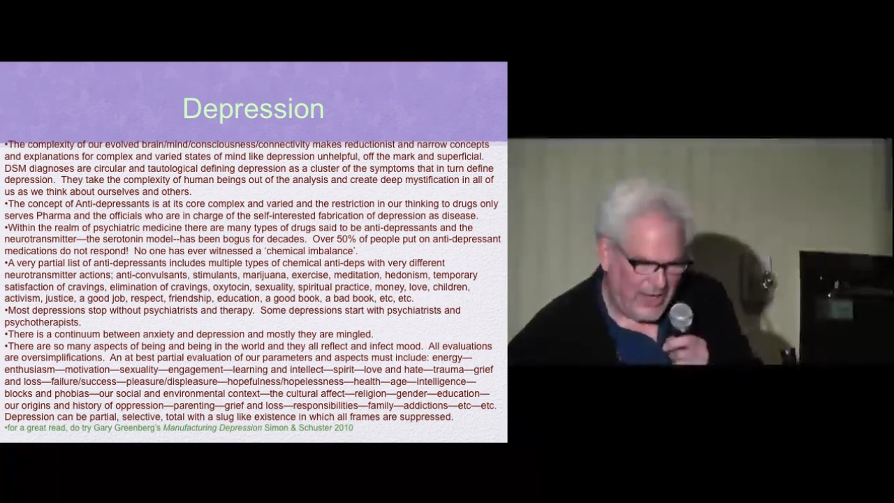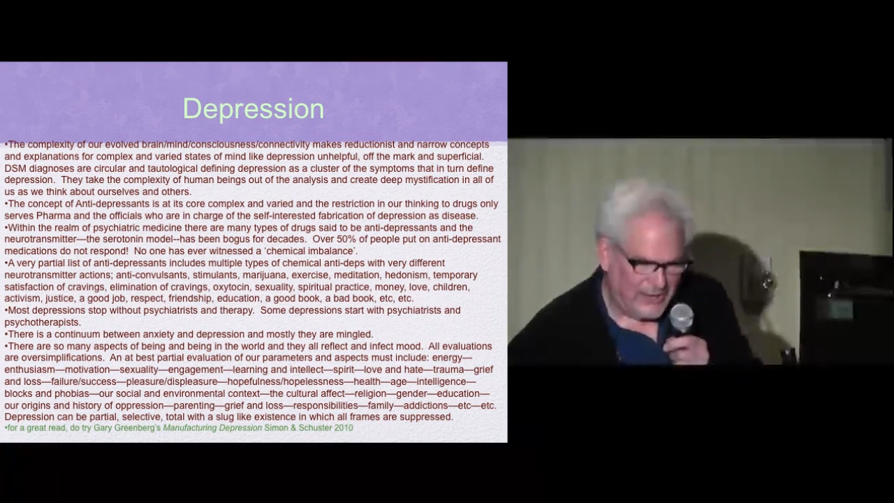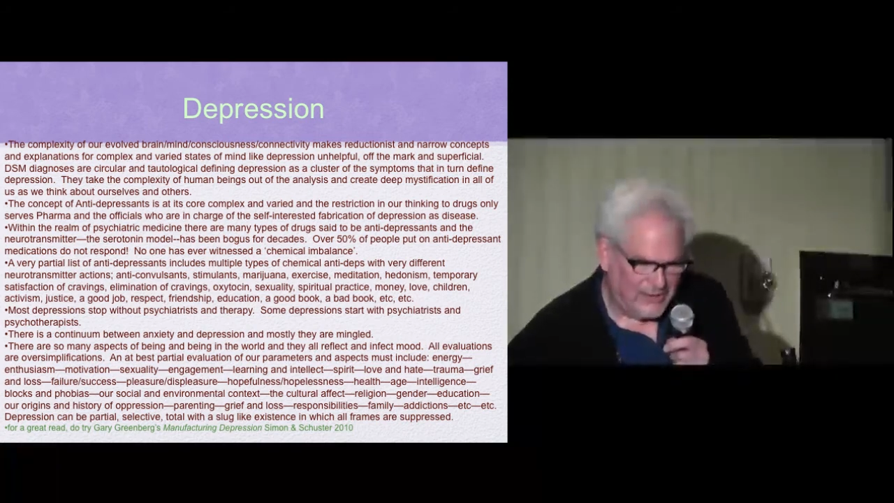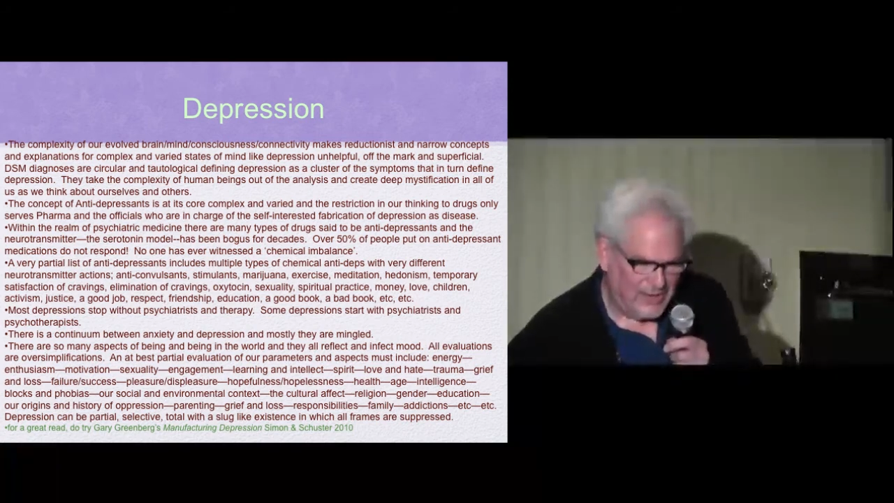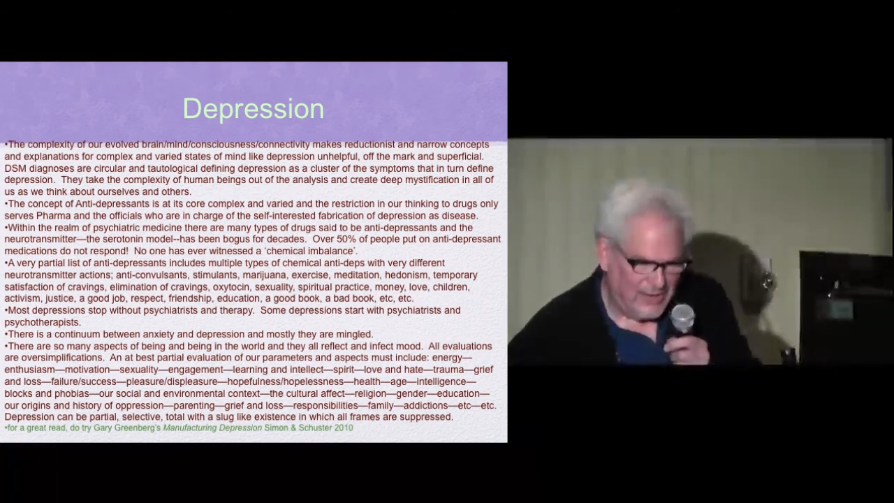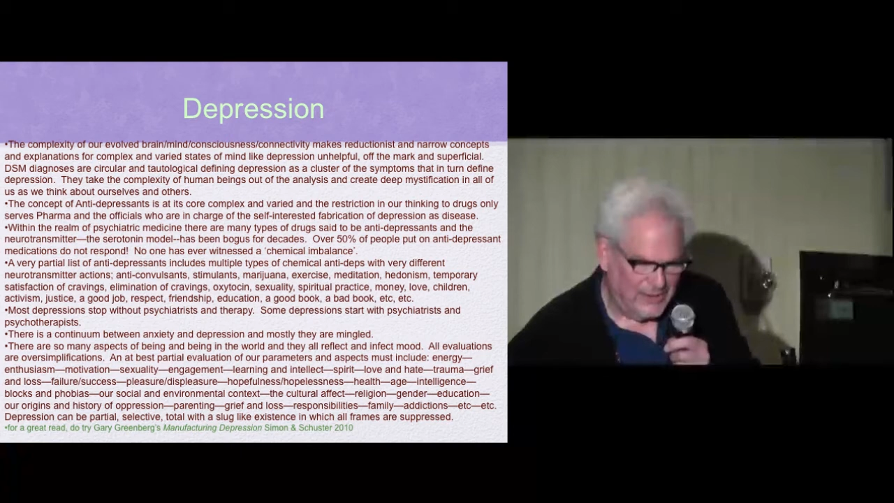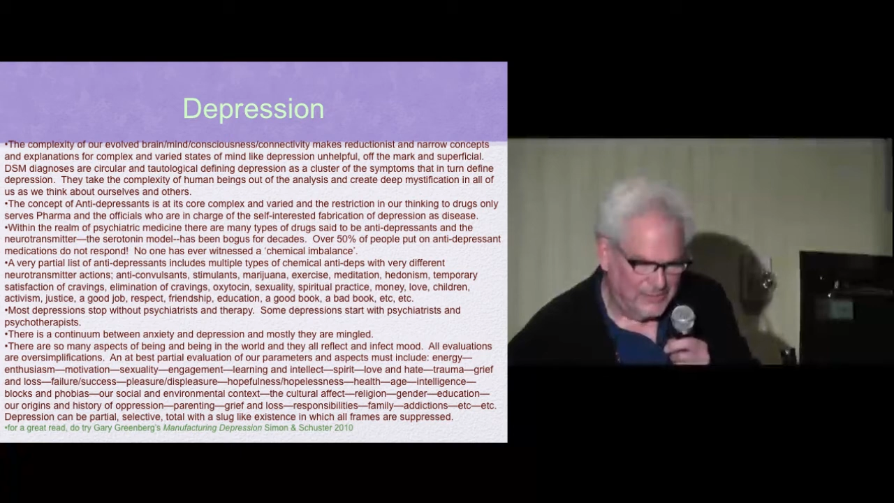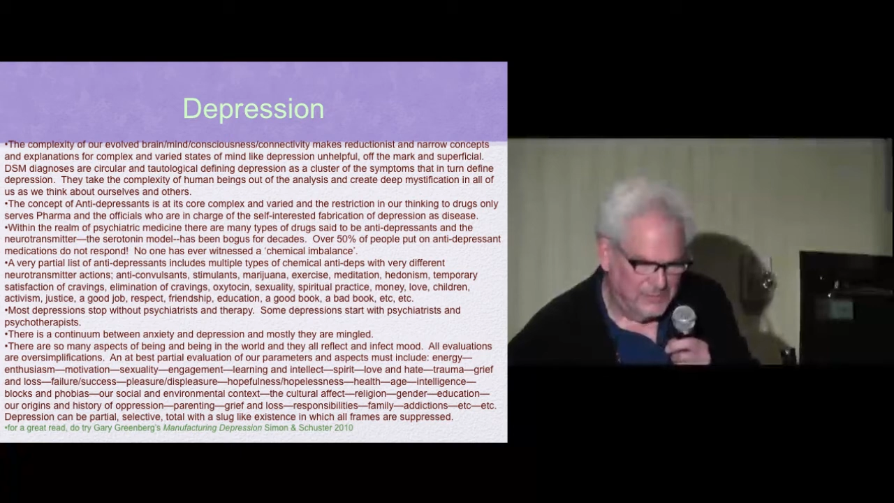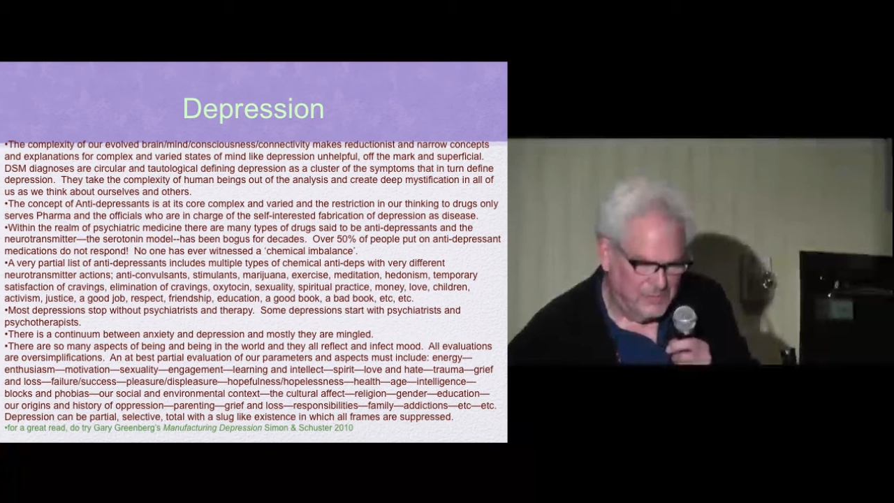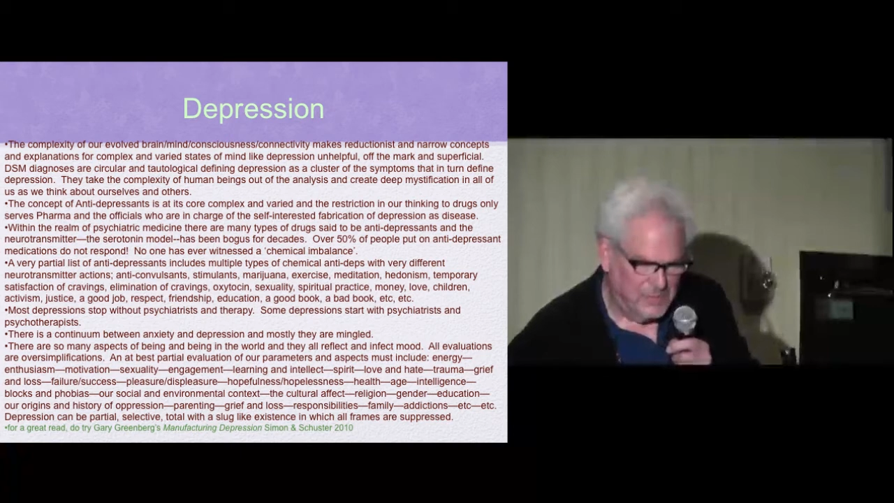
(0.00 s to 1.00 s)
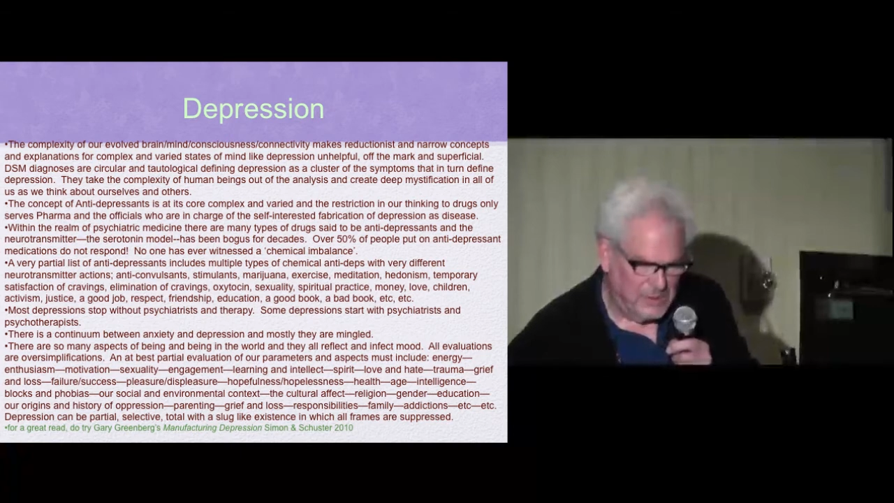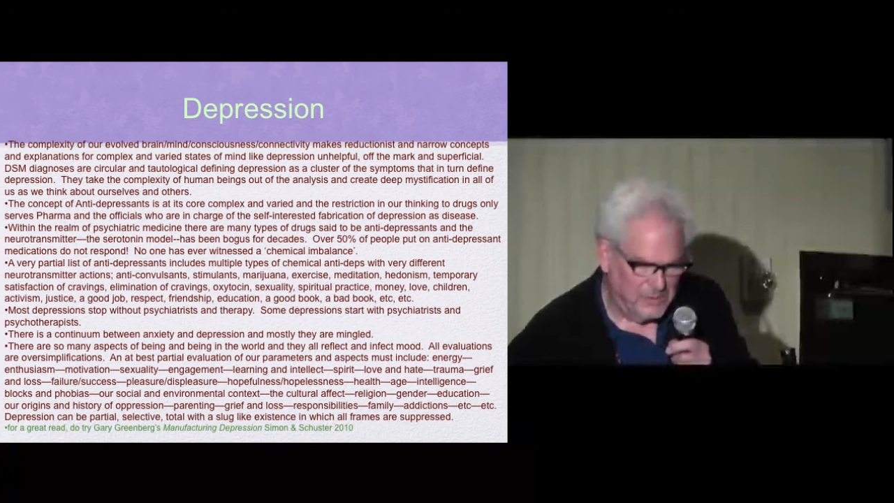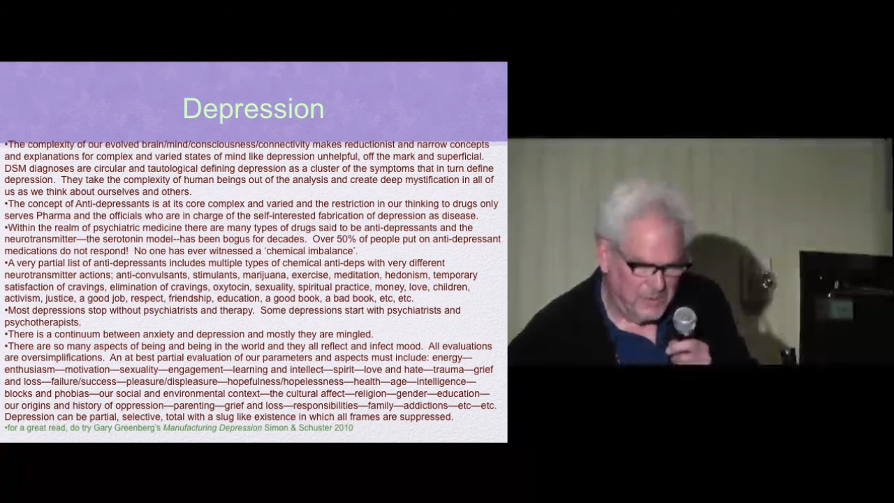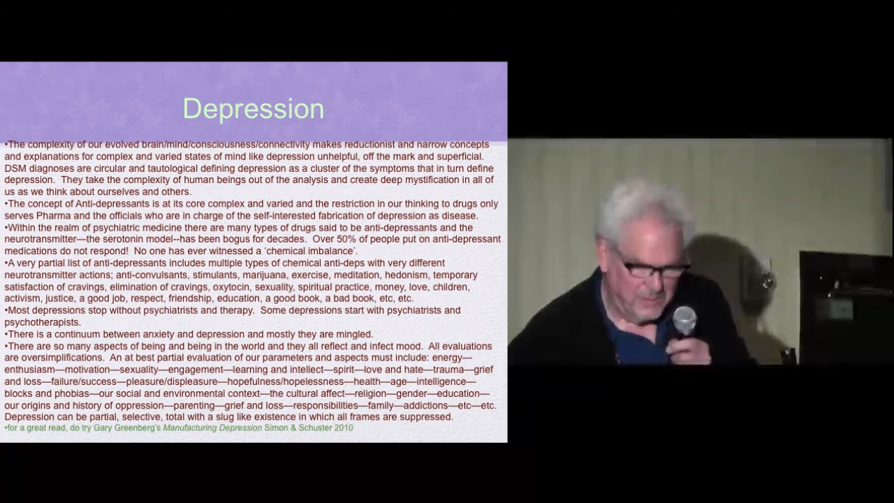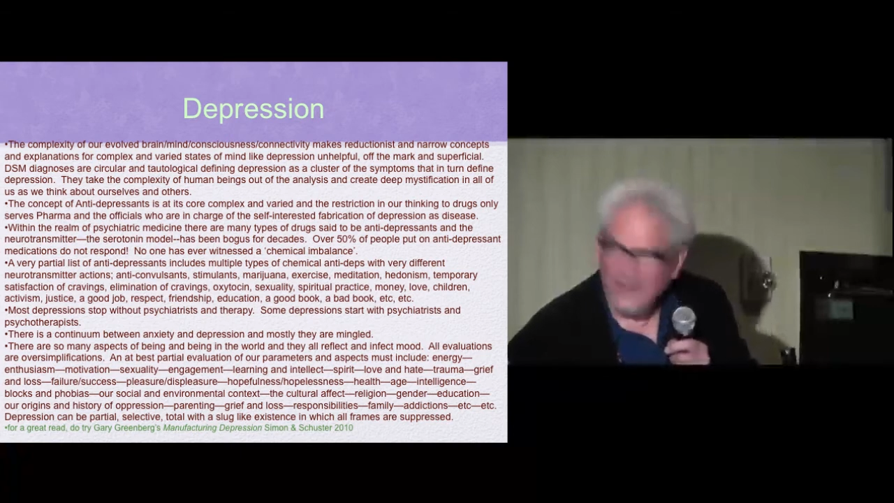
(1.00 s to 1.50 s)
at,
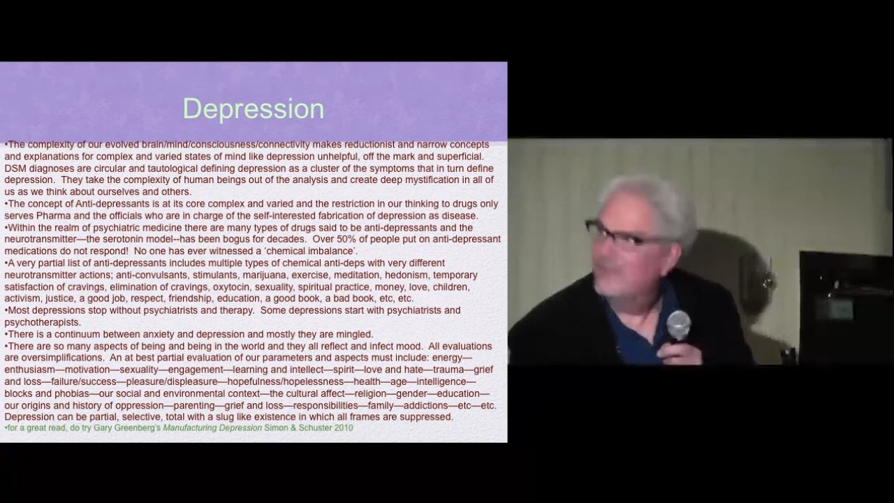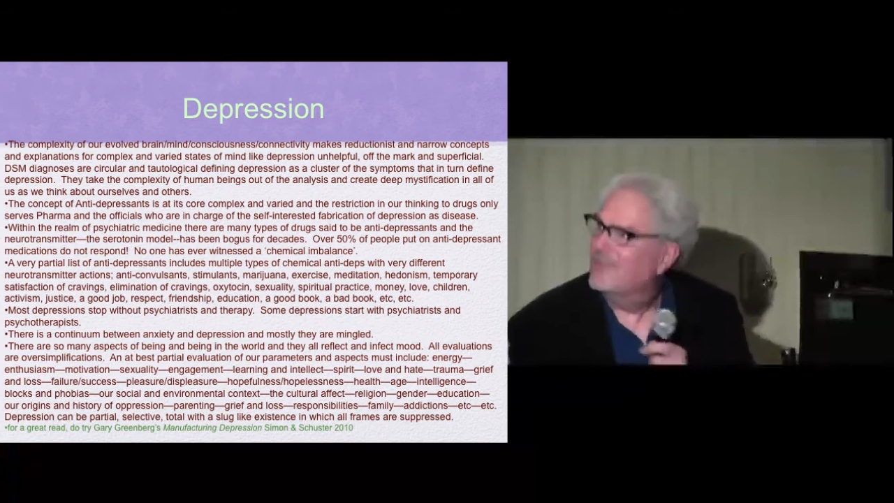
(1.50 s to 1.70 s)
we may